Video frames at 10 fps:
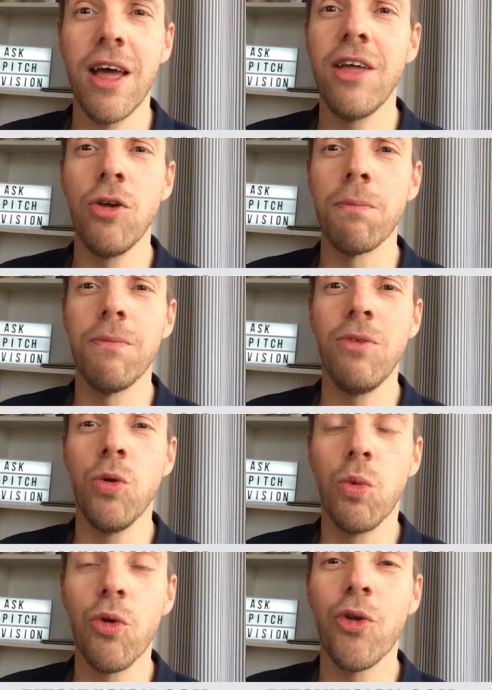you
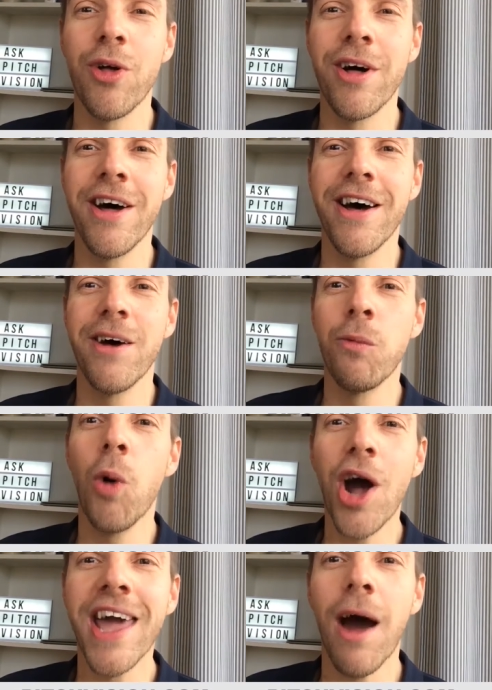will
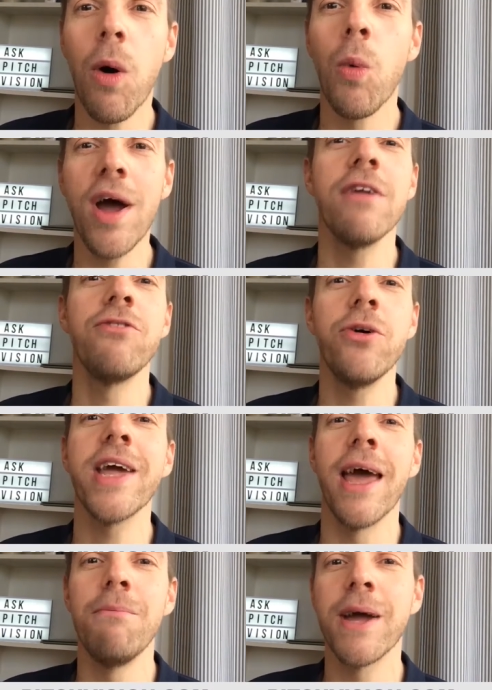work out a way of
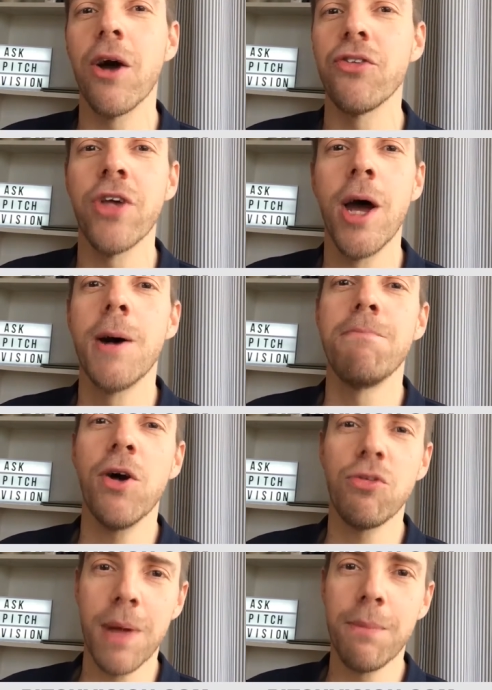doing it, because
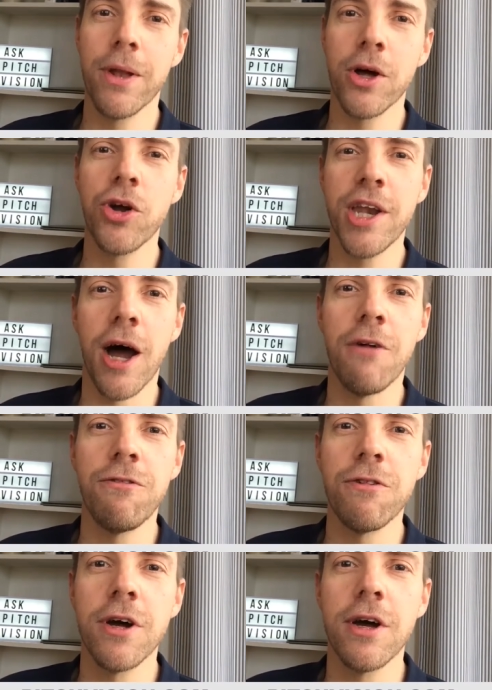most people are good enough
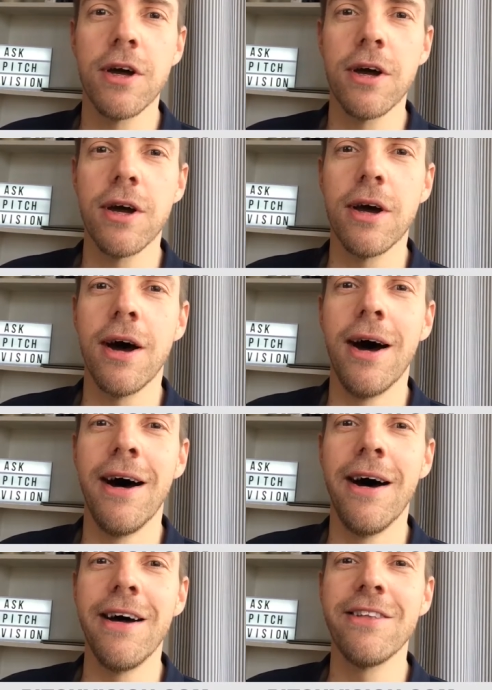
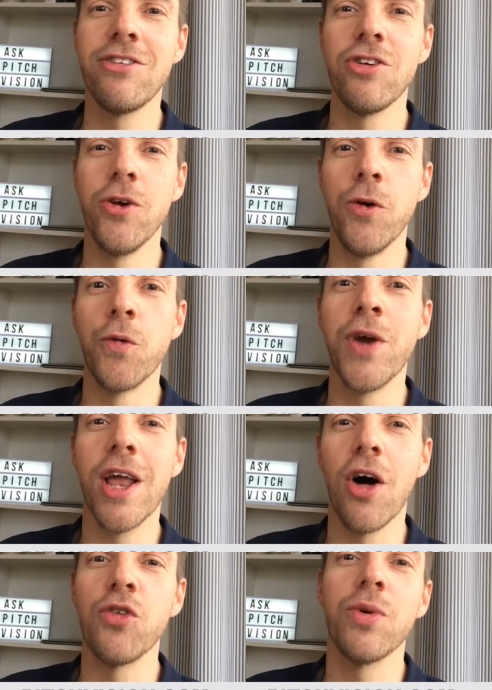to
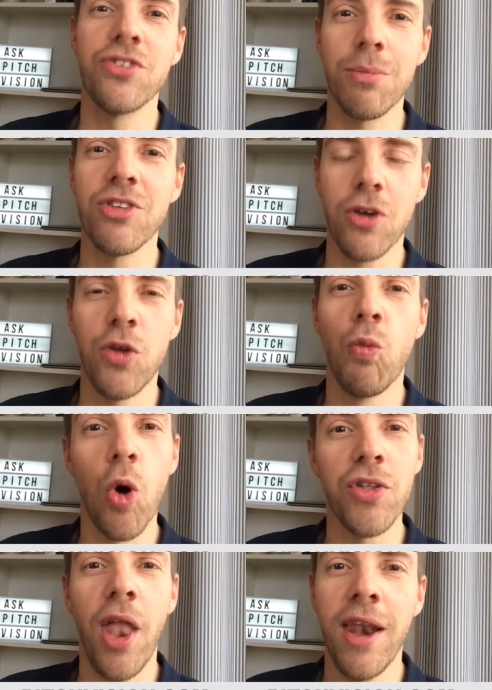realize when something's going
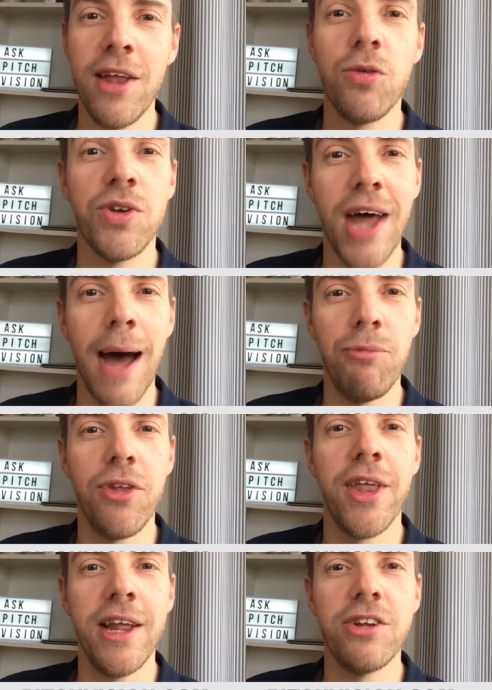wrong that they need to
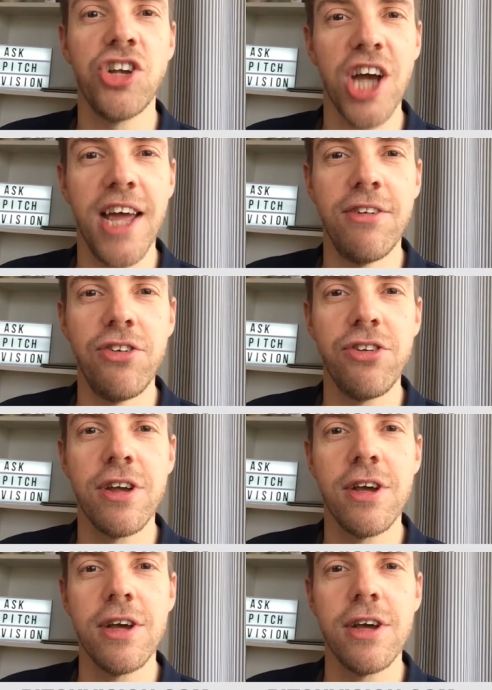adapt and they need to change.